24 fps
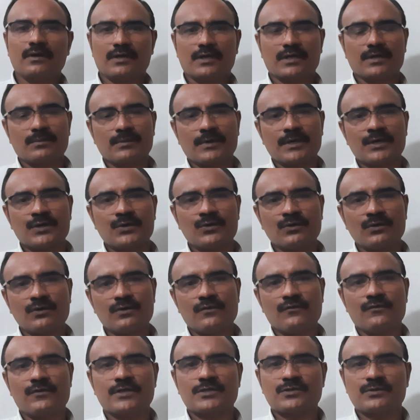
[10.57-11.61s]
number
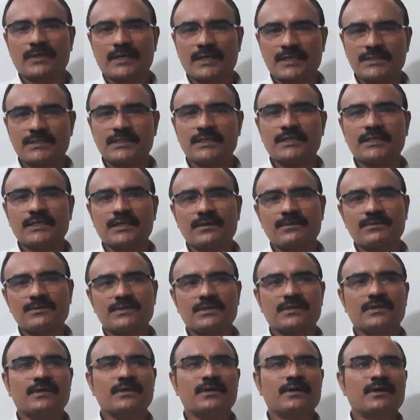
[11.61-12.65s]
2 visualize the
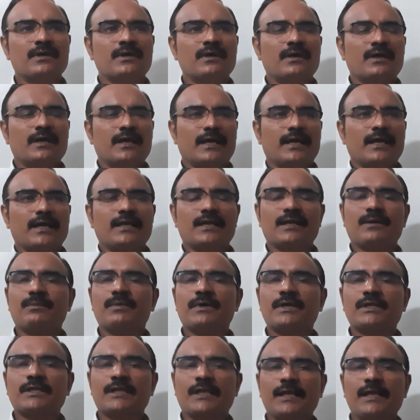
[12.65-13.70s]
terms, and
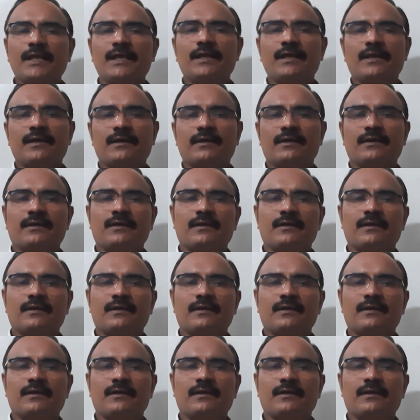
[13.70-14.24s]
number 3